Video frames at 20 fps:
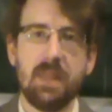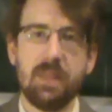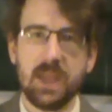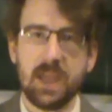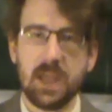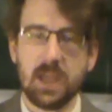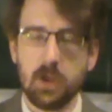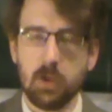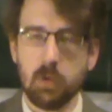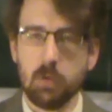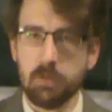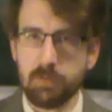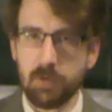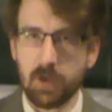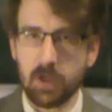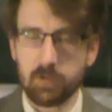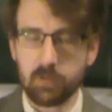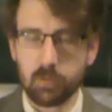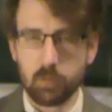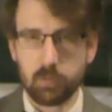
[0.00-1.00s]
the
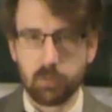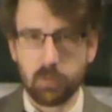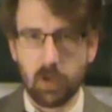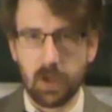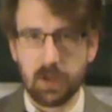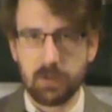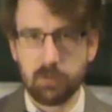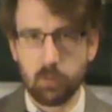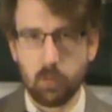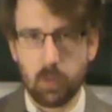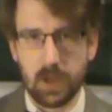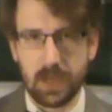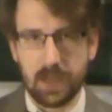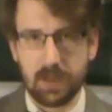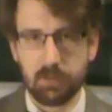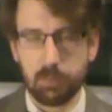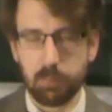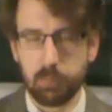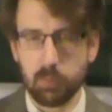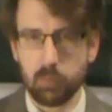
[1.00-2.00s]
Universal title
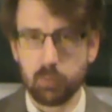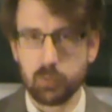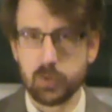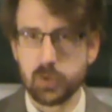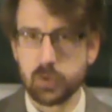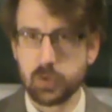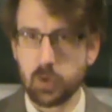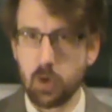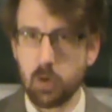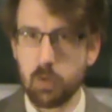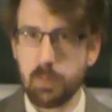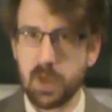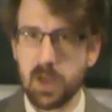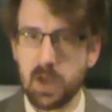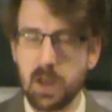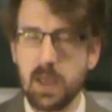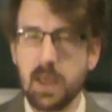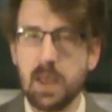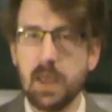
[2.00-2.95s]
against Braun Strowman.